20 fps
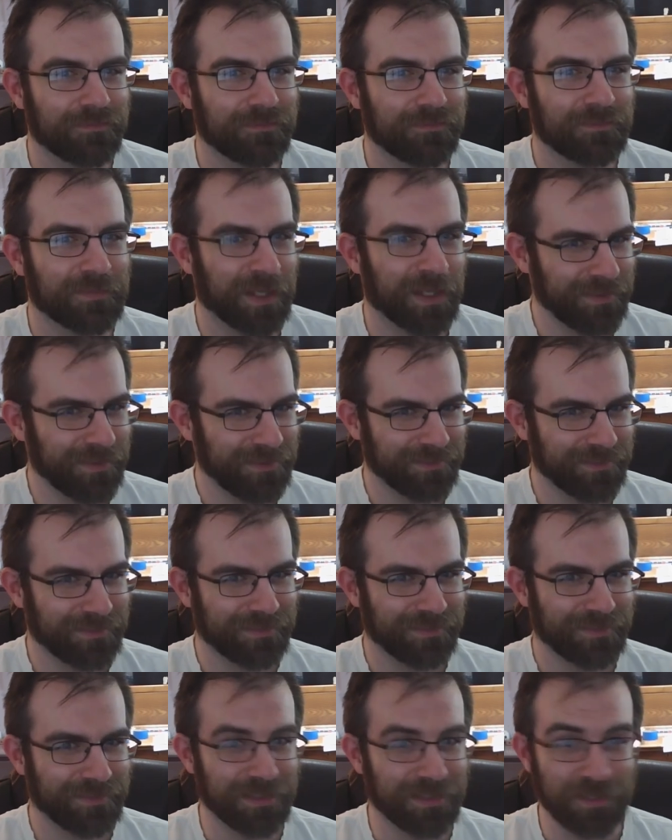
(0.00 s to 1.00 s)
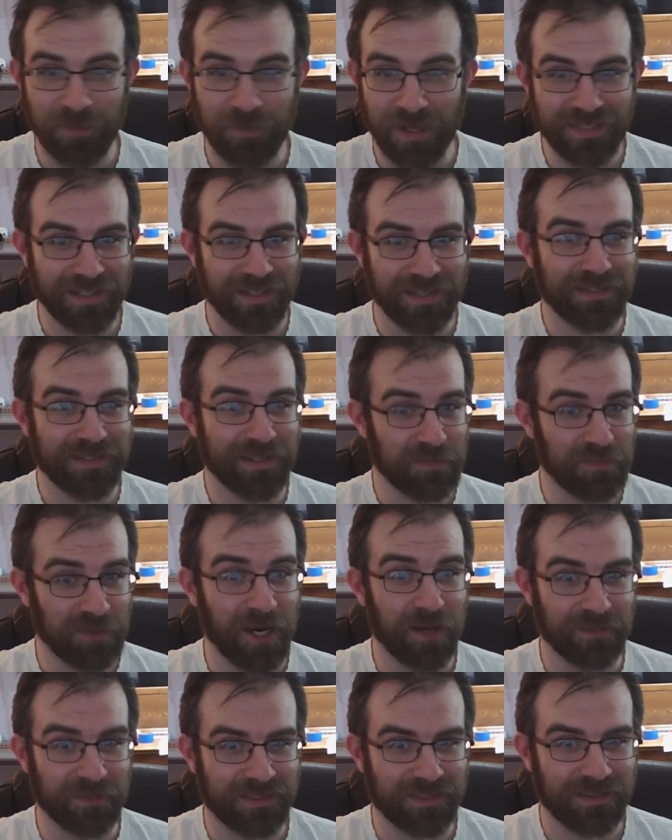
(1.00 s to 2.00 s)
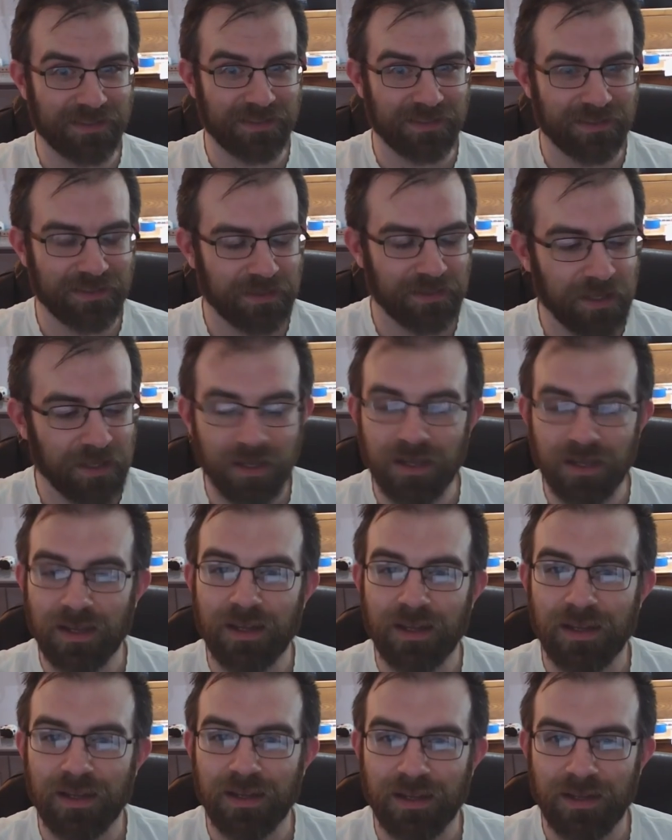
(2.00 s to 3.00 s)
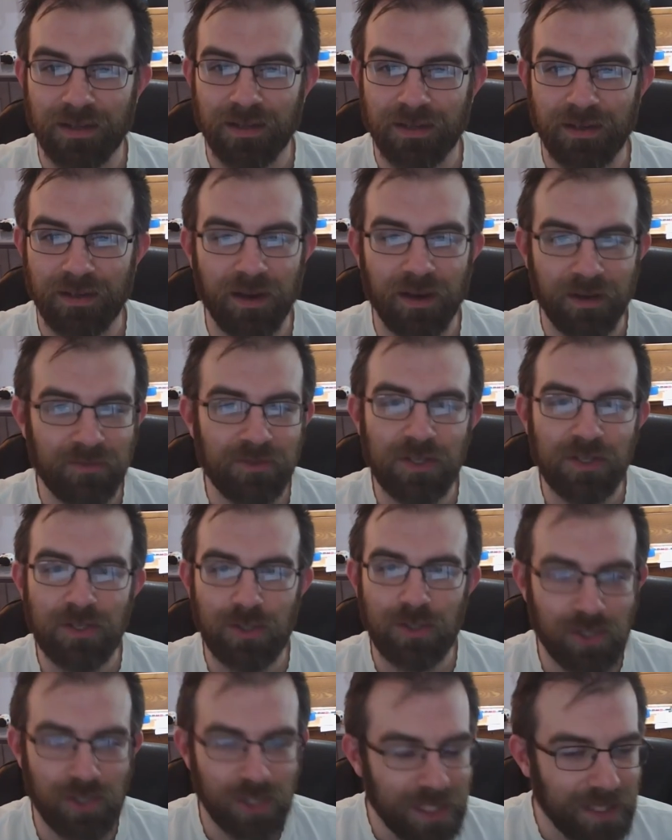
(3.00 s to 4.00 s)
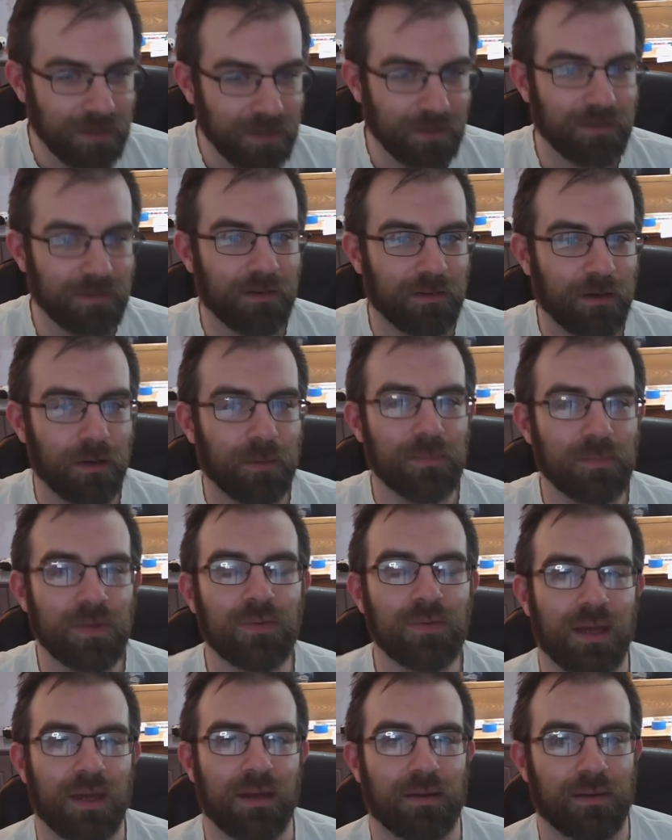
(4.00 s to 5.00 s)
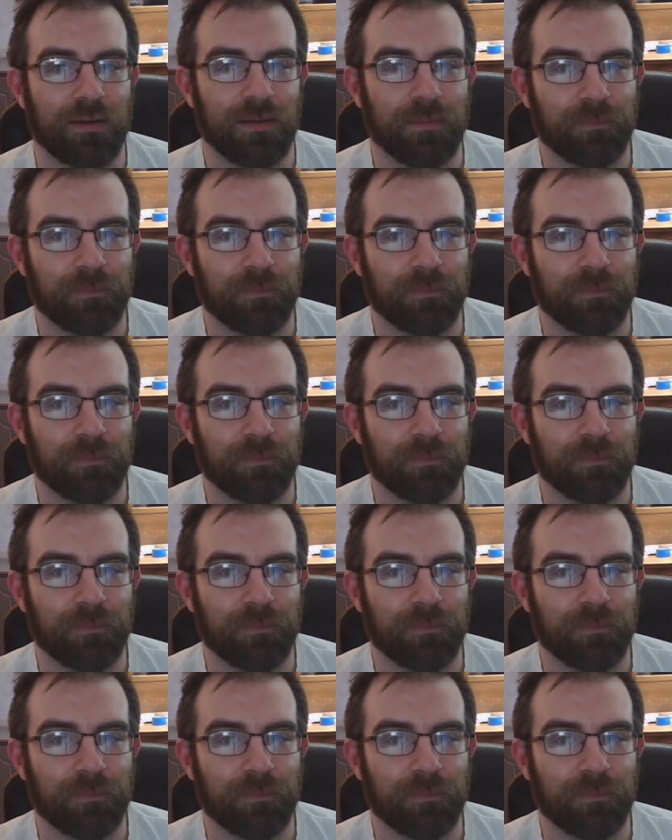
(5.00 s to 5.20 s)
Okay, this makes sense, I promise. None of the genes are mutated.